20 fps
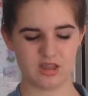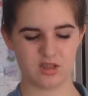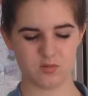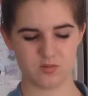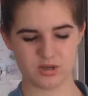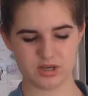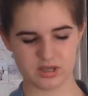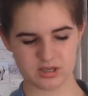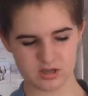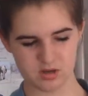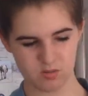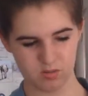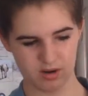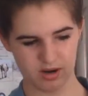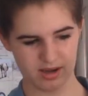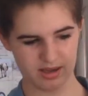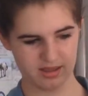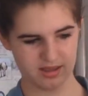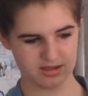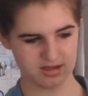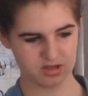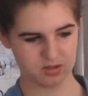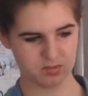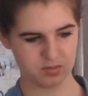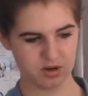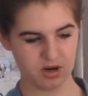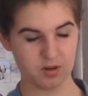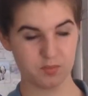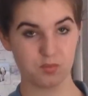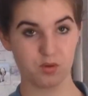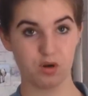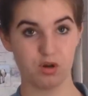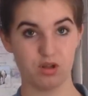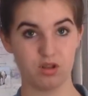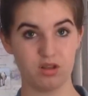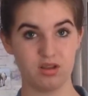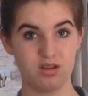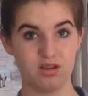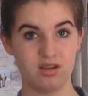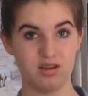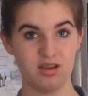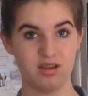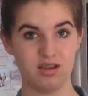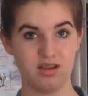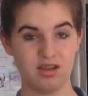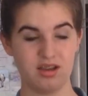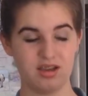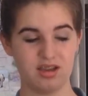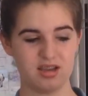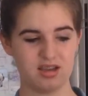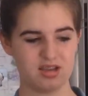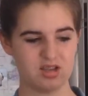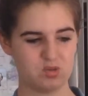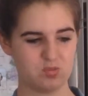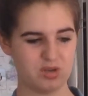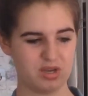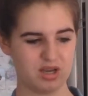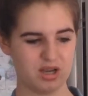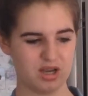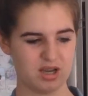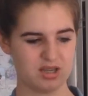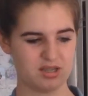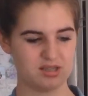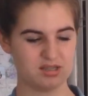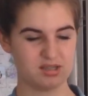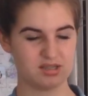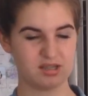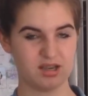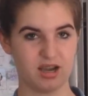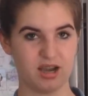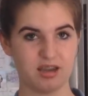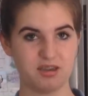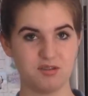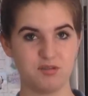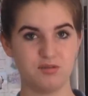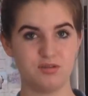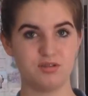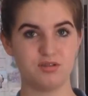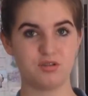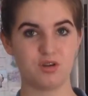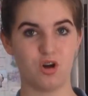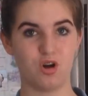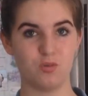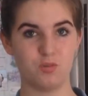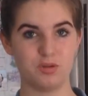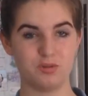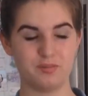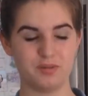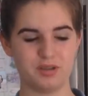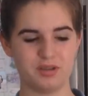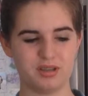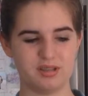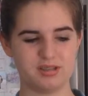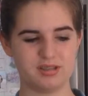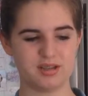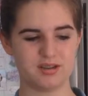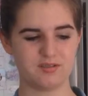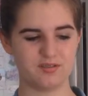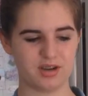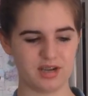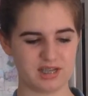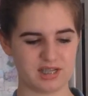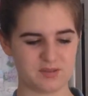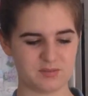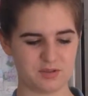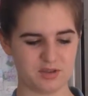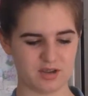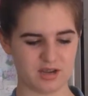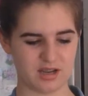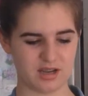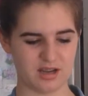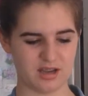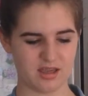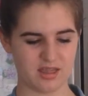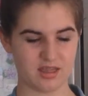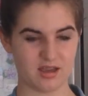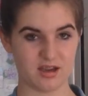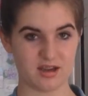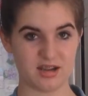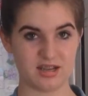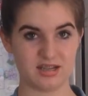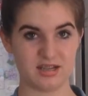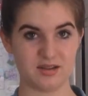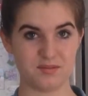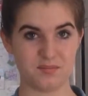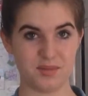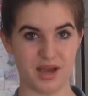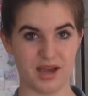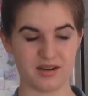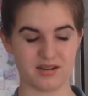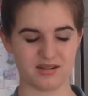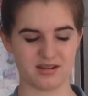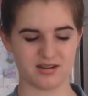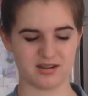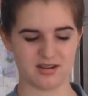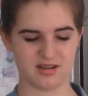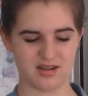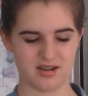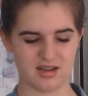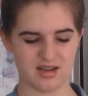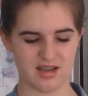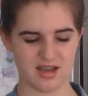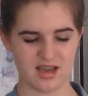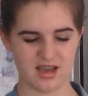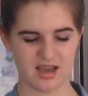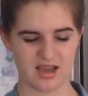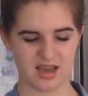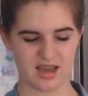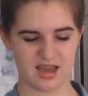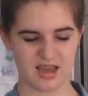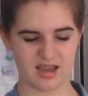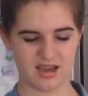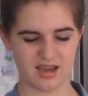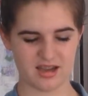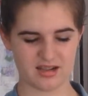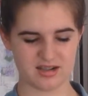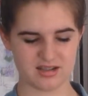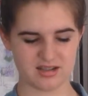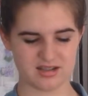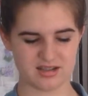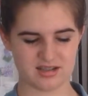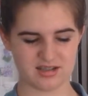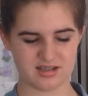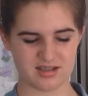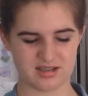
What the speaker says: the reason why this is purple is because I used almond milk instead of rice milk, and I thought it didn't matter, and